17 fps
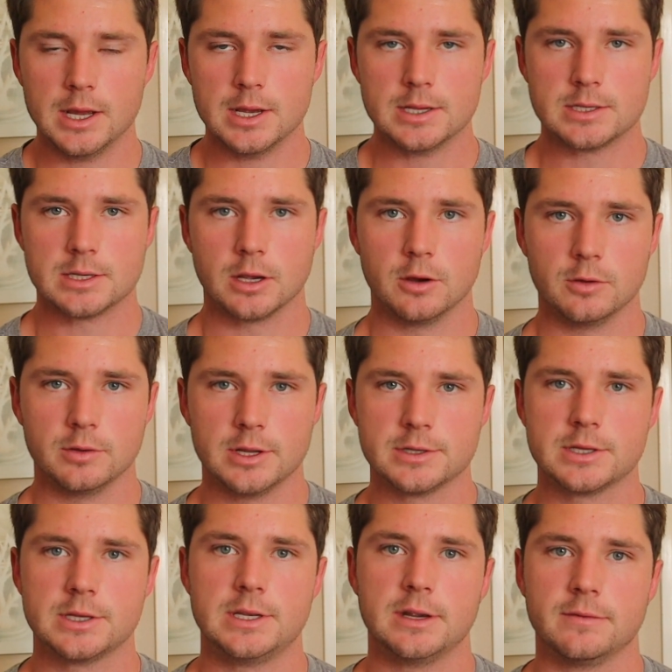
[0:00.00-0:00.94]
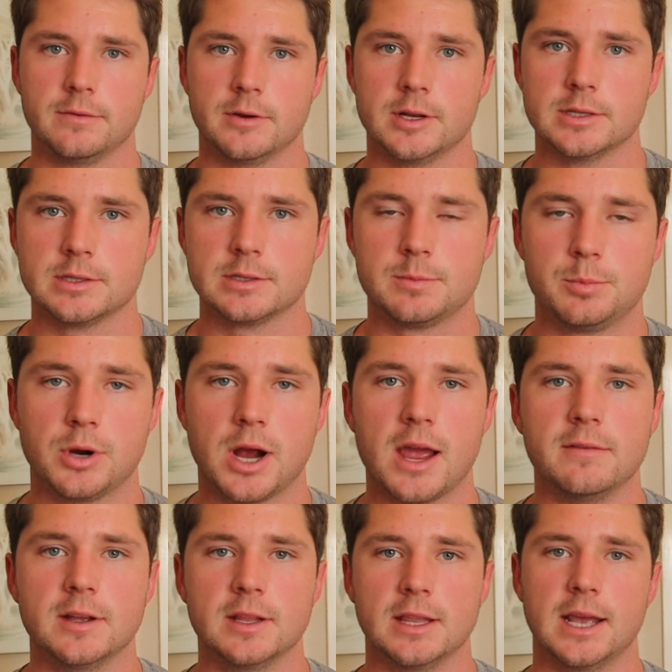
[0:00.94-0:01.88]
So there's a difference.
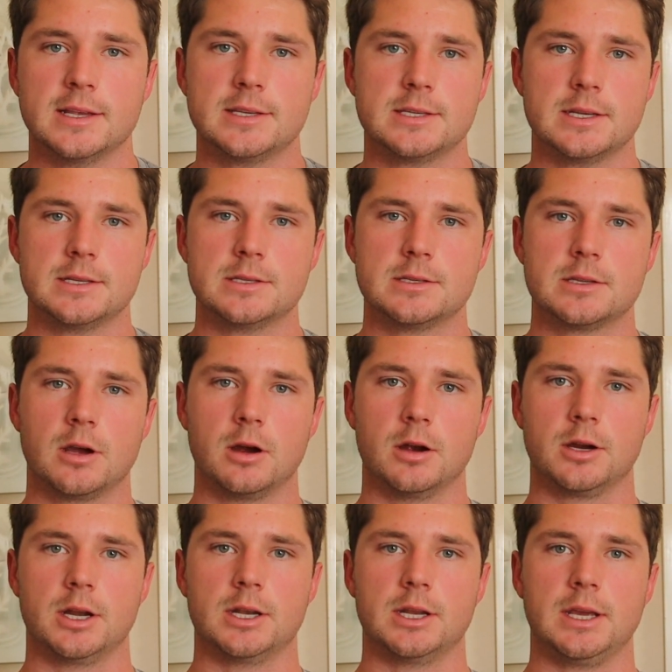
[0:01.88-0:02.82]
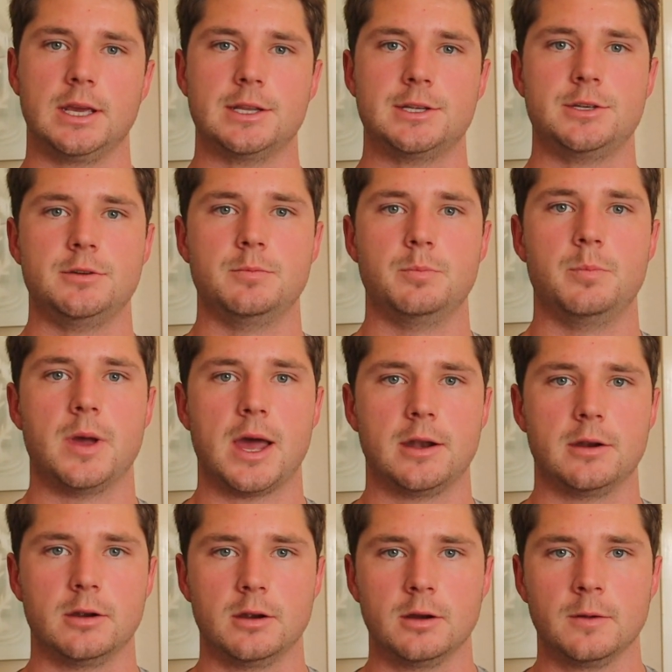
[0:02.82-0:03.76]
Private lessons are going to get you
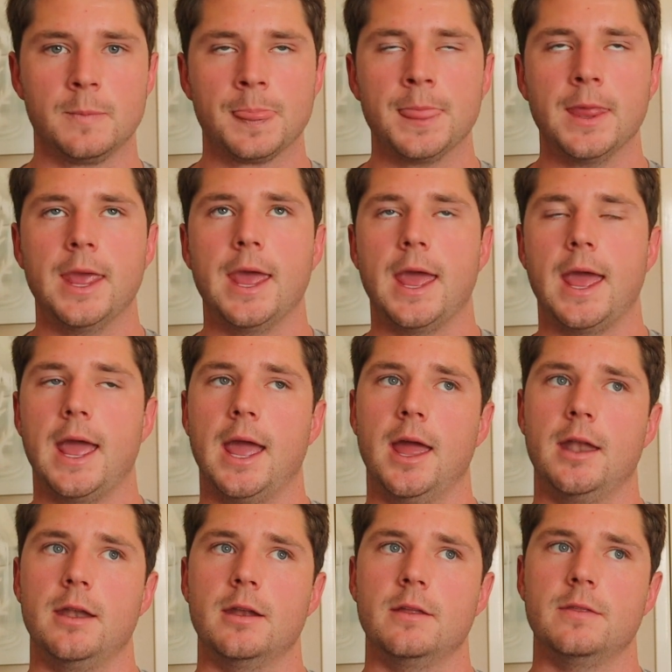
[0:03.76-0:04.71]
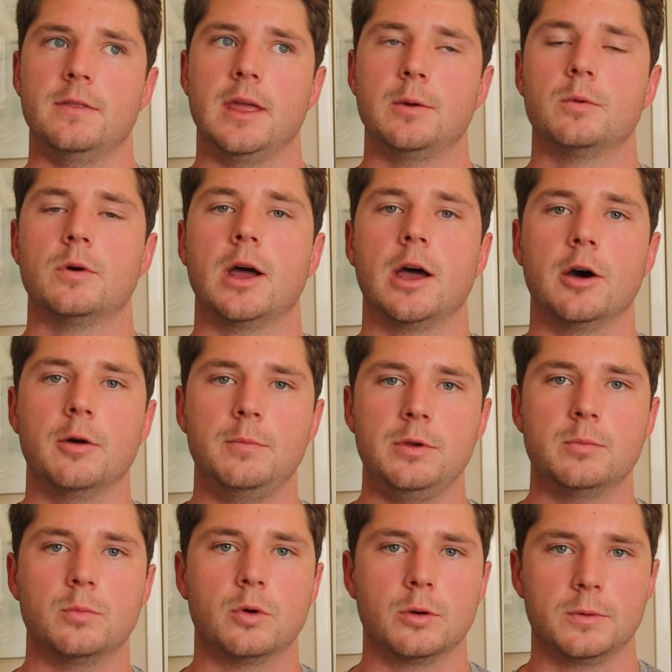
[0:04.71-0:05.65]
better, and they will help
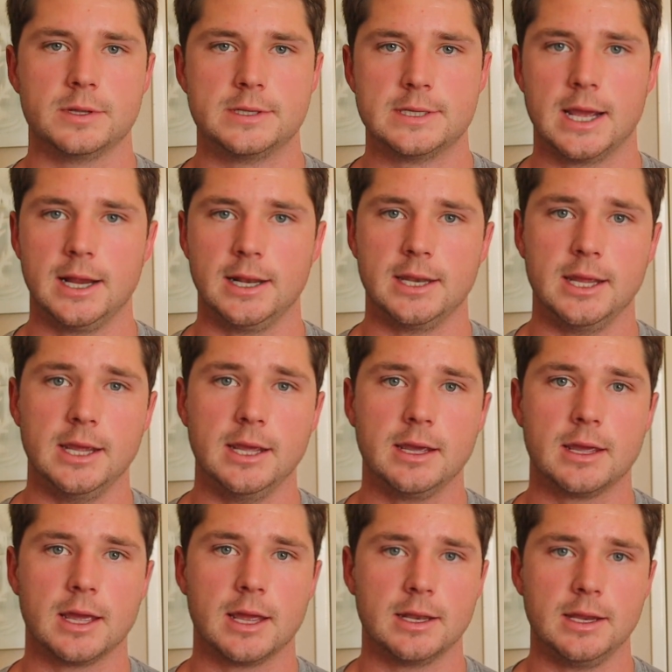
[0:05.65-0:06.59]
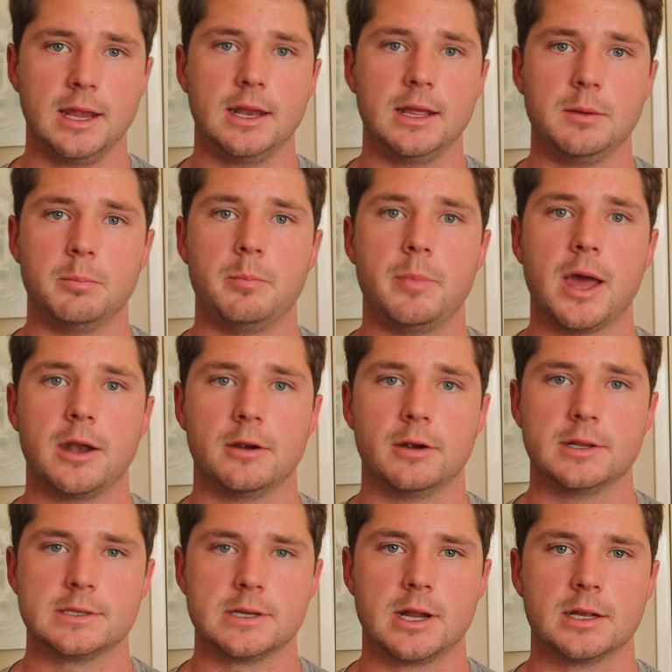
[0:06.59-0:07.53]
you more with technique and getting
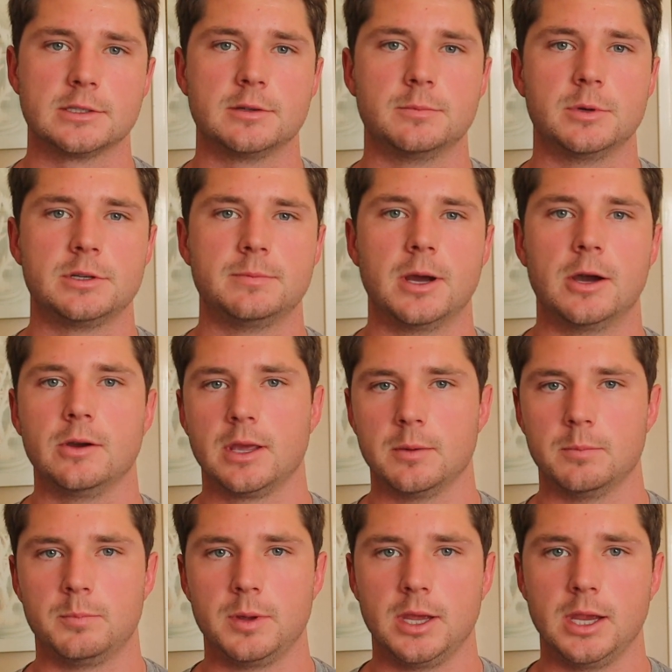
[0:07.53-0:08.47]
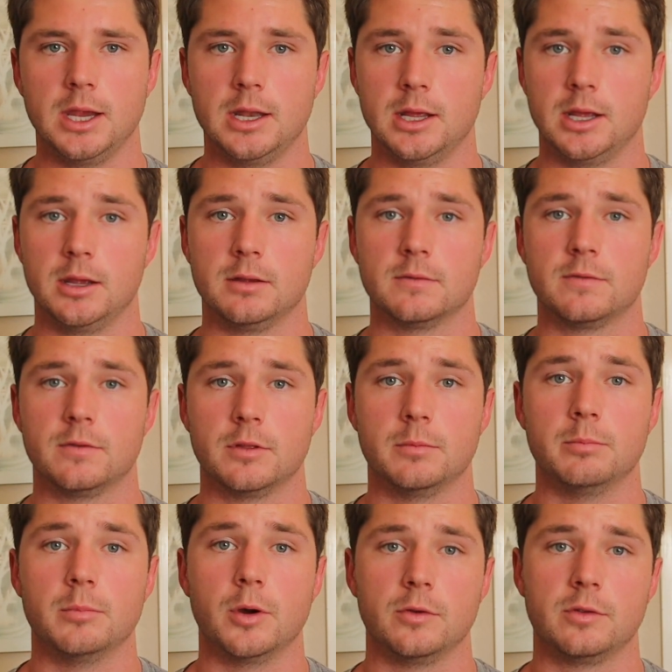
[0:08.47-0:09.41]
better. It's not so much about competing for
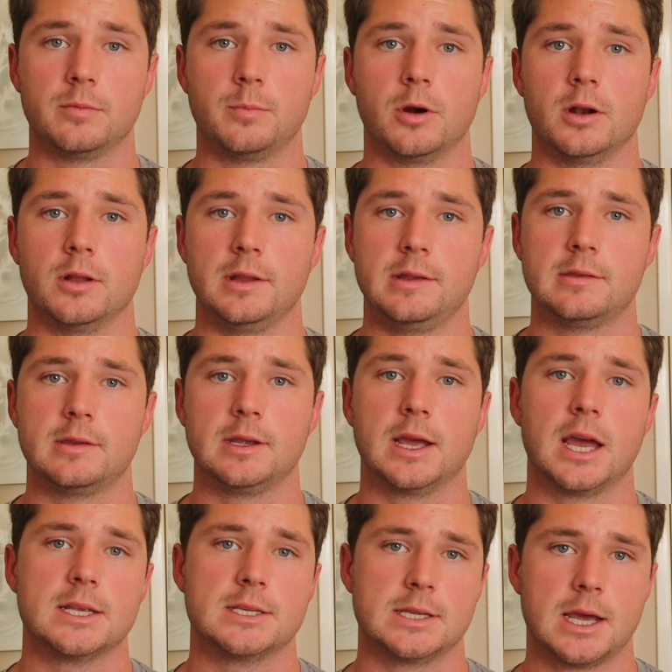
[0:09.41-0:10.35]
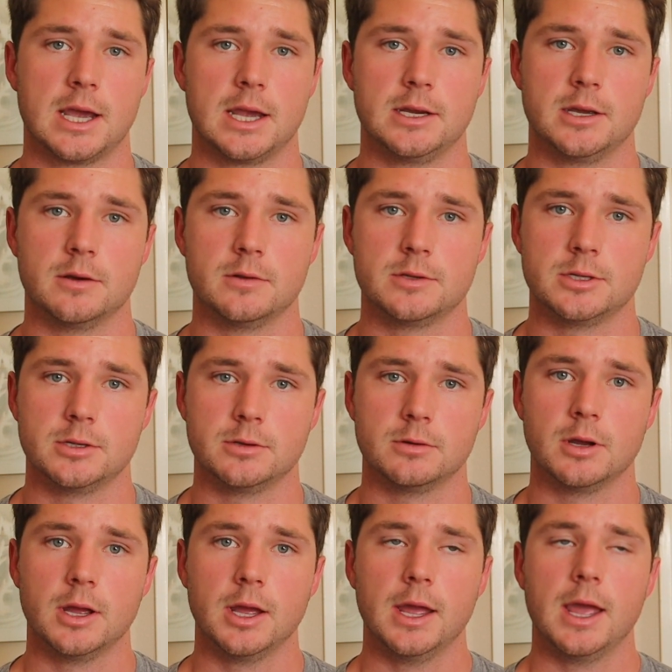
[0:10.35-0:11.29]
the most part, at least the guys that I go
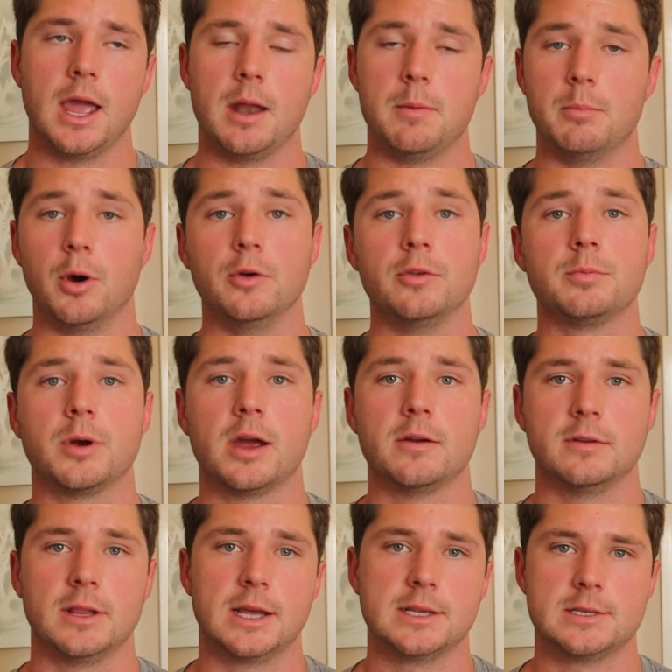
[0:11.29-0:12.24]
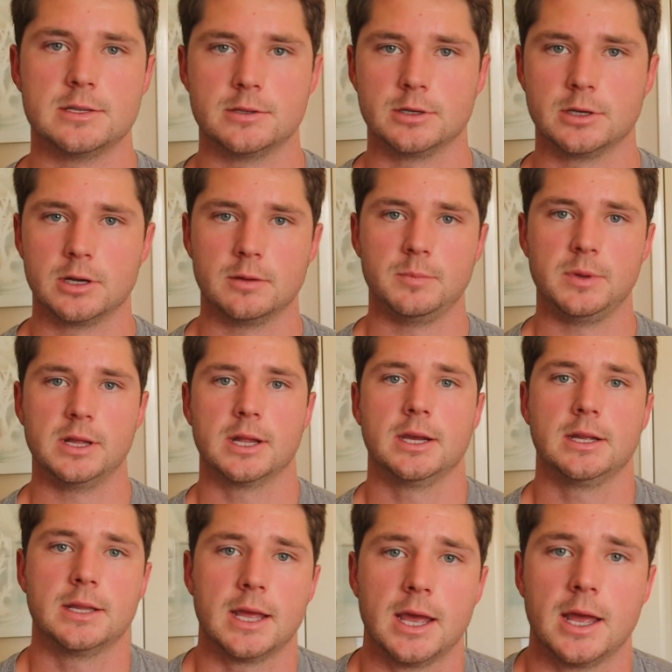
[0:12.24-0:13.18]
to. And most private lessons are going to be
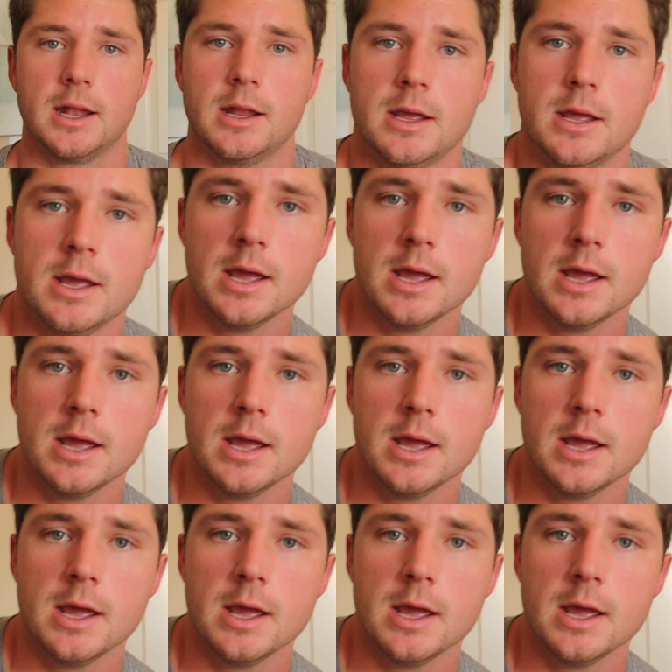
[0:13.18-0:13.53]
like that.